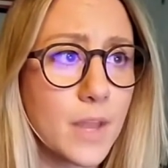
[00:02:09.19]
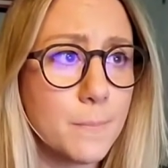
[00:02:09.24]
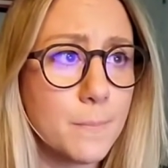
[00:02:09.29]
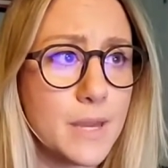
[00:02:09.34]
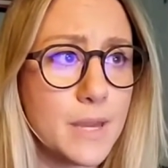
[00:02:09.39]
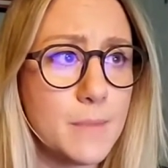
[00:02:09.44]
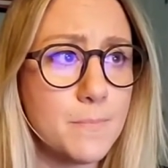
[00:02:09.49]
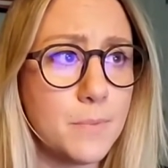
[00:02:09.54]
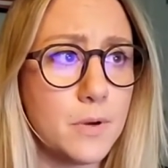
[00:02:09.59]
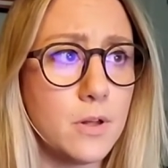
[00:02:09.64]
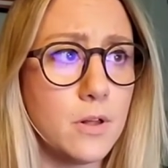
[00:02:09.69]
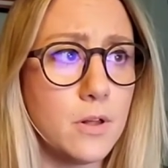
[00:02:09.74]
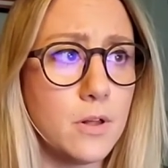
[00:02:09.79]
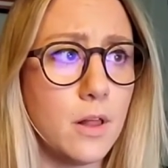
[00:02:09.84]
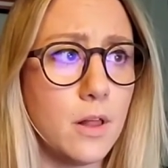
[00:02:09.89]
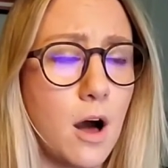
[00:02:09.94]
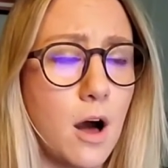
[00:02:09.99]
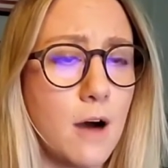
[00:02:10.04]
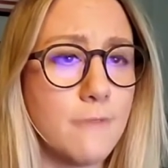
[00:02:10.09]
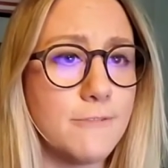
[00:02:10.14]

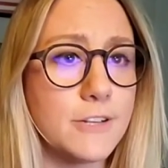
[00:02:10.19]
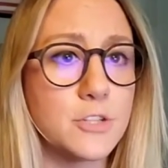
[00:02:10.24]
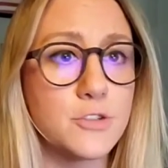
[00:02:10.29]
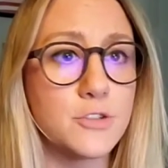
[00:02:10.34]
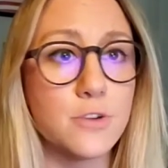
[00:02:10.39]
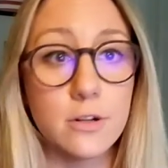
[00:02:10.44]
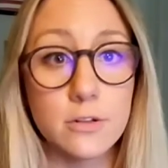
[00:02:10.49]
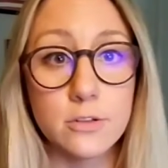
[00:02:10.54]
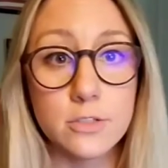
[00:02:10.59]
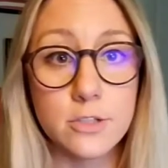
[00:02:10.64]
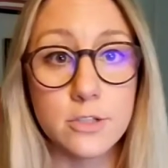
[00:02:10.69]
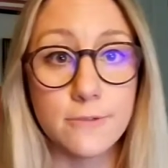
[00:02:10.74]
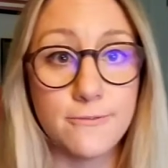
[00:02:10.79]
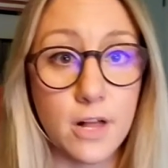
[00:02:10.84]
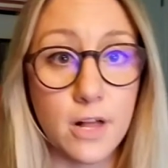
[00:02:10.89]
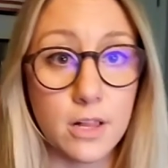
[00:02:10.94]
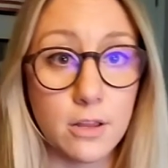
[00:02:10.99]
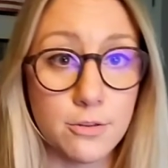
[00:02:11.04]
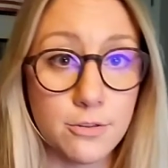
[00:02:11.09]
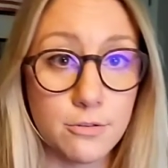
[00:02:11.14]
people often struggle to
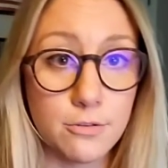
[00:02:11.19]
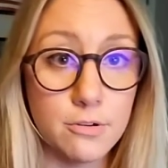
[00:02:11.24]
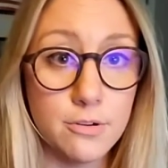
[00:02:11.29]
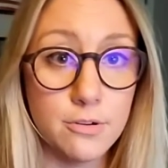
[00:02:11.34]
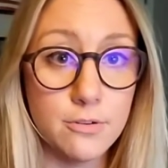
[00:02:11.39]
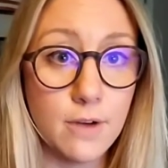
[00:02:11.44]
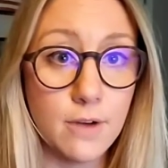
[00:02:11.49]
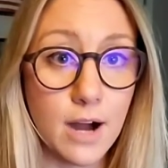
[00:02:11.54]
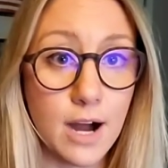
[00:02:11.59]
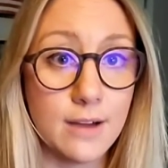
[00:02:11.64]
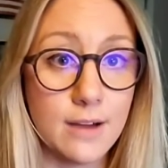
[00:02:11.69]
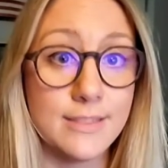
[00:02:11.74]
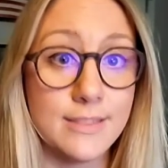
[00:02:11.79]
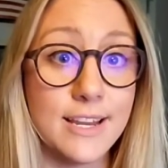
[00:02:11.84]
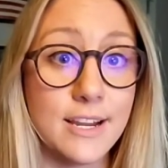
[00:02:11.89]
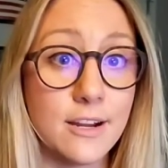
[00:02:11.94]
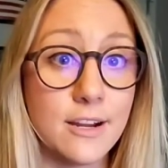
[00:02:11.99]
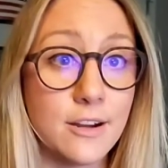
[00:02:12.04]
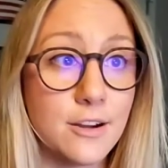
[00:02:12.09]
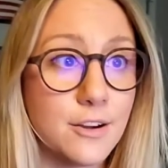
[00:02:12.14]
follow through on
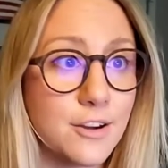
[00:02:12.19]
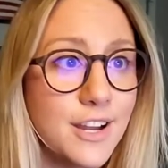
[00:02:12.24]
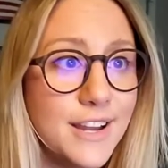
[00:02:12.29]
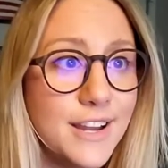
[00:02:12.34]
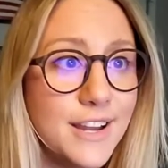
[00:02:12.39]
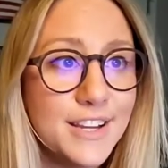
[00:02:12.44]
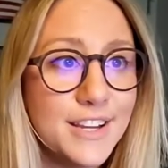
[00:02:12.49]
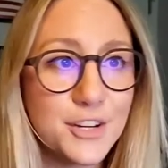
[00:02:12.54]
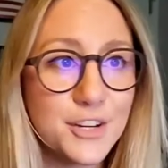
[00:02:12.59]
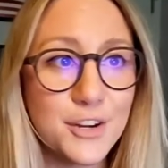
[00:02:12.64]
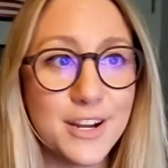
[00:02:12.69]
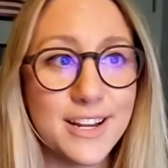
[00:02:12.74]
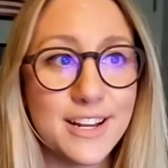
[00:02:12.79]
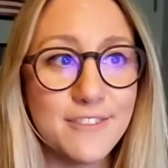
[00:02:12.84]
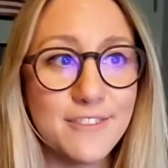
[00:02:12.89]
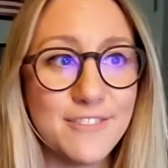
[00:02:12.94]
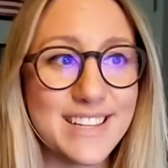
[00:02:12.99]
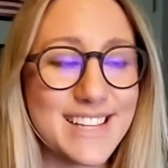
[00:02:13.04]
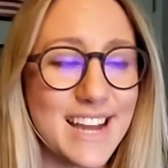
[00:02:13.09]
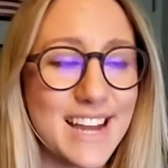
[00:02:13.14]
their
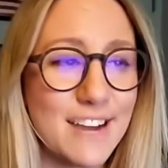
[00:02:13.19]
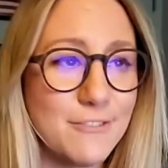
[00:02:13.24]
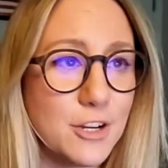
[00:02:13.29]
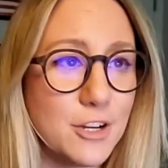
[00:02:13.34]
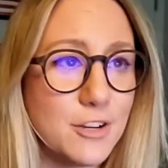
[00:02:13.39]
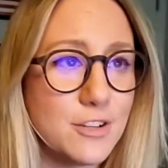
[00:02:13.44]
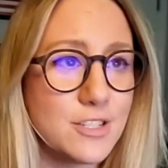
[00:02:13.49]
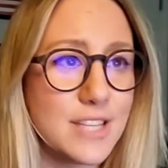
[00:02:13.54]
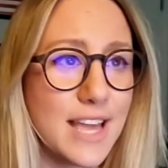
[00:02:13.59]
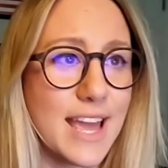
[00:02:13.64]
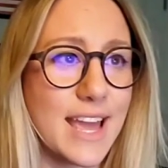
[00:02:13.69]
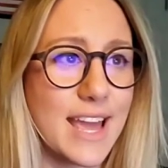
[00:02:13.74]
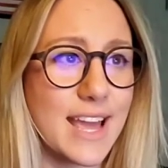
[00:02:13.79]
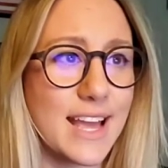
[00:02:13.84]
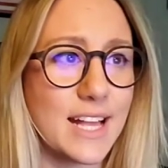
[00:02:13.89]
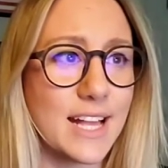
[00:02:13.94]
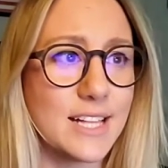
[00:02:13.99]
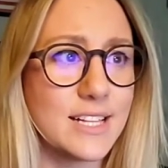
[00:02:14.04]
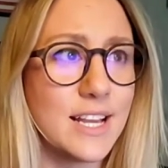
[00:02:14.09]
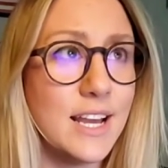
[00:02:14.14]
creative endeavors,
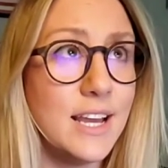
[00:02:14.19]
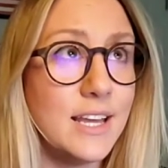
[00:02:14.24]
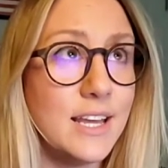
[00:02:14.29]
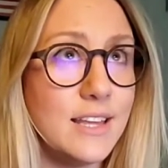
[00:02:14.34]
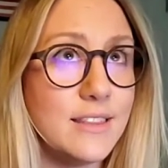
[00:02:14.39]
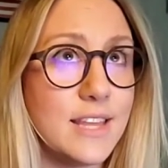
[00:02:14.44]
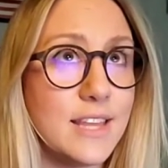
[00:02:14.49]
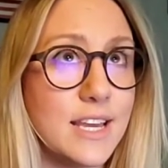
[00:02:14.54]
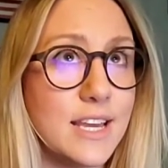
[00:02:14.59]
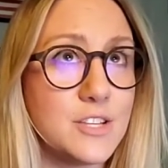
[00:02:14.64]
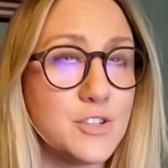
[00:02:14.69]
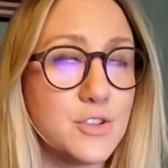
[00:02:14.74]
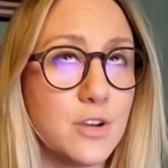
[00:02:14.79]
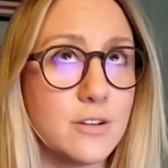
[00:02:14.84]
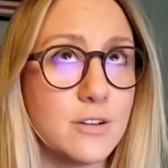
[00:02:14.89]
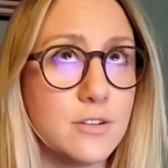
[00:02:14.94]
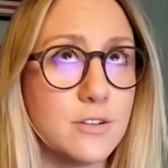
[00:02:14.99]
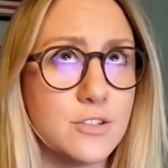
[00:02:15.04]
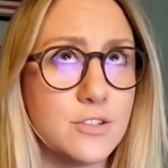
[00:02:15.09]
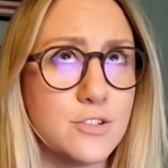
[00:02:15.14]
and they
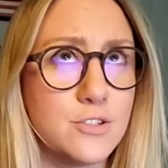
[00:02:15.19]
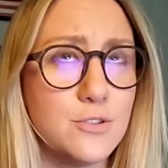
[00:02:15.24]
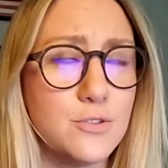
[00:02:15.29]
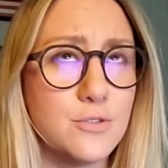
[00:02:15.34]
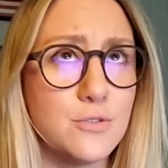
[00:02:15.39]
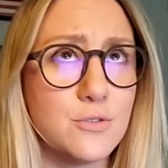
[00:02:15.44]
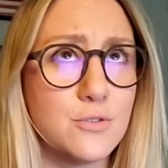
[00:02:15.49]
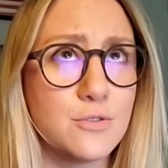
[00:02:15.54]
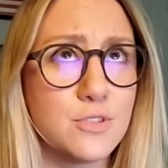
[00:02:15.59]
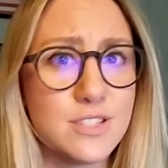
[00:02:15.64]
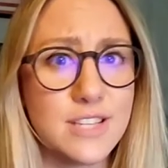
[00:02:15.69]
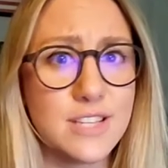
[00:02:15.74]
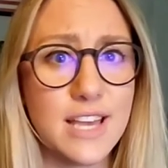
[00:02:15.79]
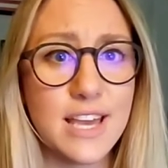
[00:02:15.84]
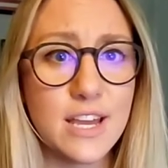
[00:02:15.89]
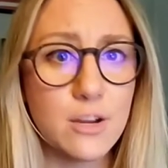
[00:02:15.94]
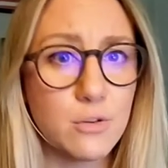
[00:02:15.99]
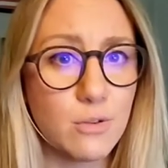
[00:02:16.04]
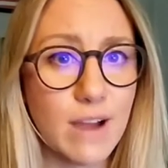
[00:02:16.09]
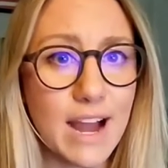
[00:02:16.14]
struggle to
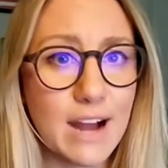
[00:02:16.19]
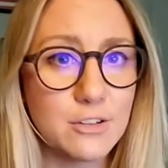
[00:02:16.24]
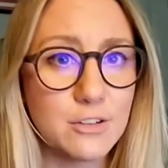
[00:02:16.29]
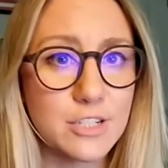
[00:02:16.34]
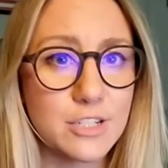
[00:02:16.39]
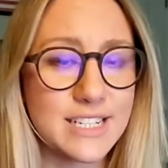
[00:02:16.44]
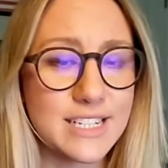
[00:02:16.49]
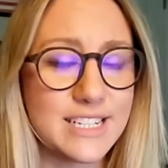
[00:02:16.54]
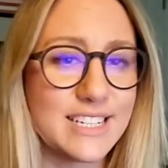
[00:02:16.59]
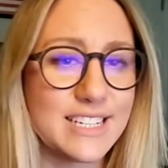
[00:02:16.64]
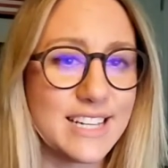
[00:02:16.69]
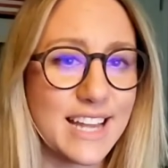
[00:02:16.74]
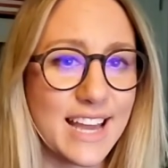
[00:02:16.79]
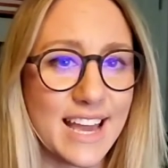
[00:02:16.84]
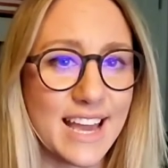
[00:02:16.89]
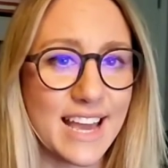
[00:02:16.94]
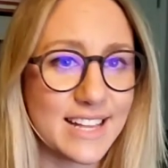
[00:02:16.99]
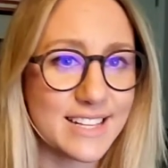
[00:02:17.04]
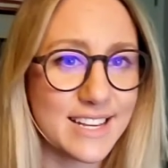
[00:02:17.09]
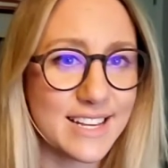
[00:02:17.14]
stay grounded
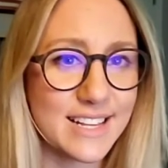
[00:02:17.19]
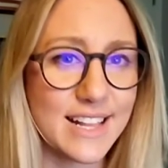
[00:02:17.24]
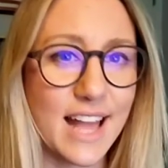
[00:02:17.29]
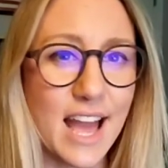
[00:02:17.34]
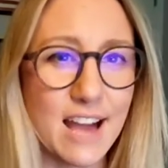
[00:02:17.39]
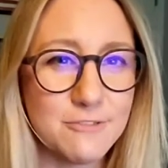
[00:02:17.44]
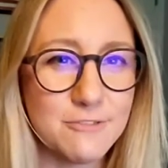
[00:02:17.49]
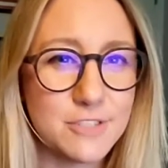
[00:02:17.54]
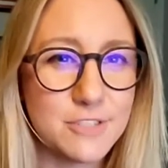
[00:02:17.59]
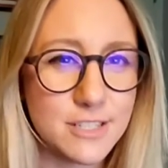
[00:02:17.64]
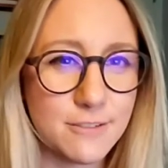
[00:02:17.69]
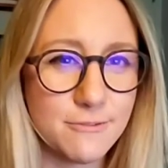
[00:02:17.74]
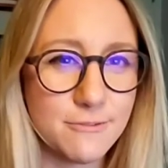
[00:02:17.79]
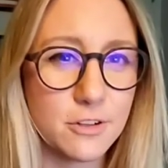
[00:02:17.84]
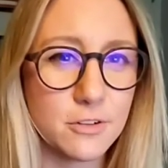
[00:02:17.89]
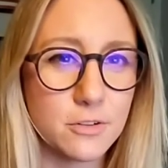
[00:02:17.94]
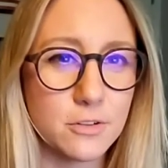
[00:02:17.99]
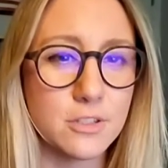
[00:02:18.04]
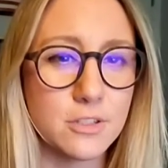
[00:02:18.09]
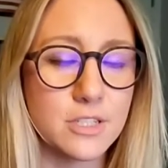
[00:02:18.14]
and can have
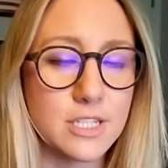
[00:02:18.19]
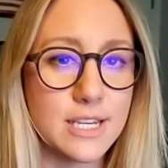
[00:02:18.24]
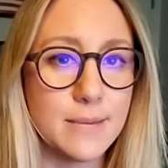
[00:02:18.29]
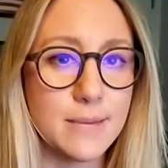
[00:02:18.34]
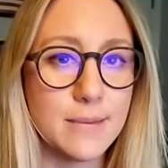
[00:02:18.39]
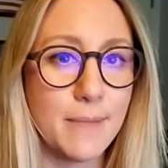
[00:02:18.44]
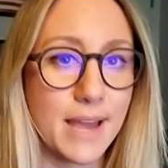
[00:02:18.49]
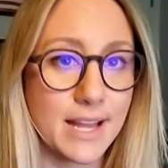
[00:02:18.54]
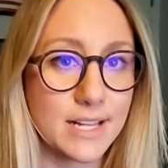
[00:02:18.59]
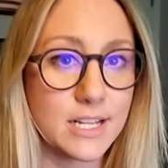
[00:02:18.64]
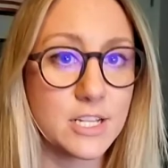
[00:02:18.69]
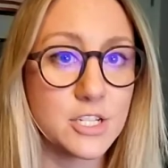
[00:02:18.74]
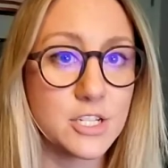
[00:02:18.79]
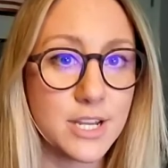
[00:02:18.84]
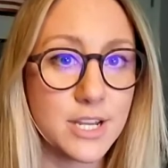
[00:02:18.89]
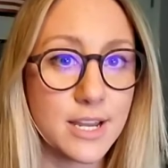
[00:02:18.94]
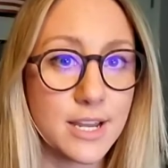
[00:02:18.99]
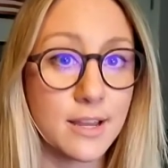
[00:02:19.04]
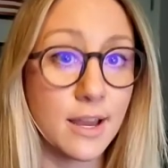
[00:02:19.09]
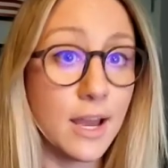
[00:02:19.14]
difficulty
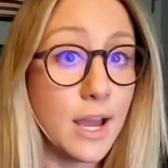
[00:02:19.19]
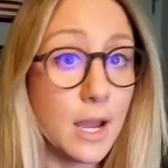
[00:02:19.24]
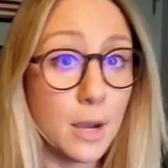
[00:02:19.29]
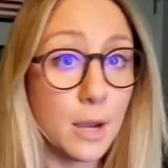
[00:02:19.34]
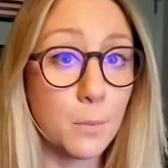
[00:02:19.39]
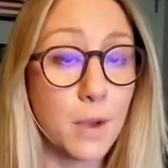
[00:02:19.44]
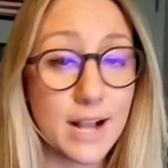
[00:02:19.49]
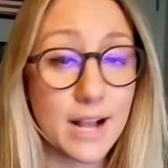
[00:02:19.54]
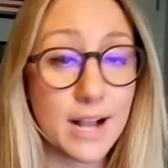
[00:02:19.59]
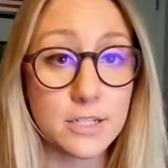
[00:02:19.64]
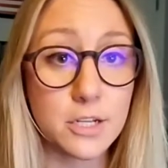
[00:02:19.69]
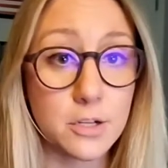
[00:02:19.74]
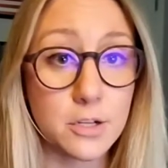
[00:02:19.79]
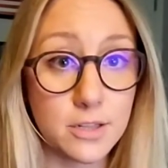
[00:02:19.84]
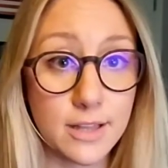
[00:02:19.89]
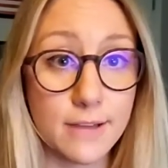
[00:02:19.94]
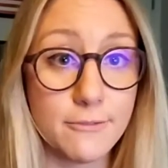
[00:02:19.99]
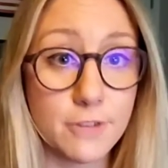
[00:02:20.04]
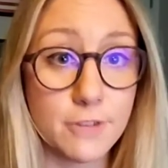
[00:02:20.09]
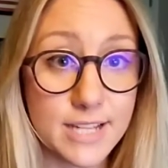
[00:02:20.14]
managing
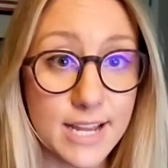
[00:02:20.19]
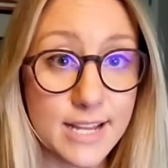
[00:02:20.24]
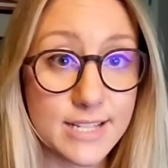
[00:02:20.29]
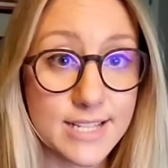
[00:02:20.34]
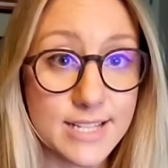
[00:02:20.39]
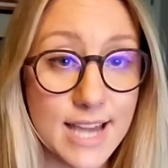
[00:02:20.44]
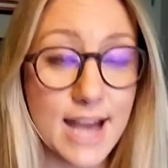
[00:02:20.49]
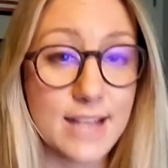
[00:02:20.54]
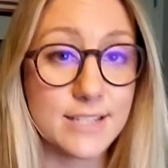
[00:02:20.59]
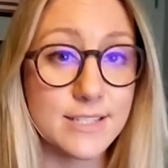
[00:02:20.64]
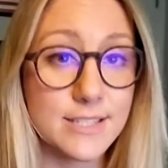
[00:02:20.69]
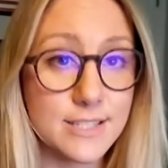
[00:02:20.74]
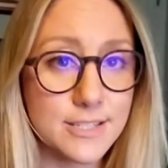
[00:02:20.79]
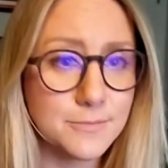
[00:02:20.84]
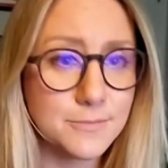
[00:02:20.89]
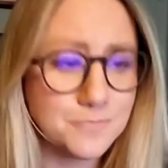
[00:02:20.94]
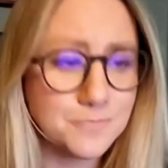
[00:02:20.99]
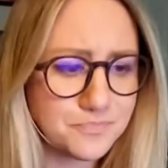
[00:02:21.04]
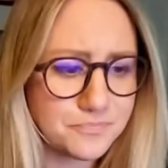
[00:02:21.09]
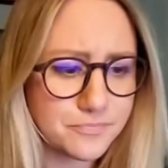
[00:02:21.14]
practical everyday tasks.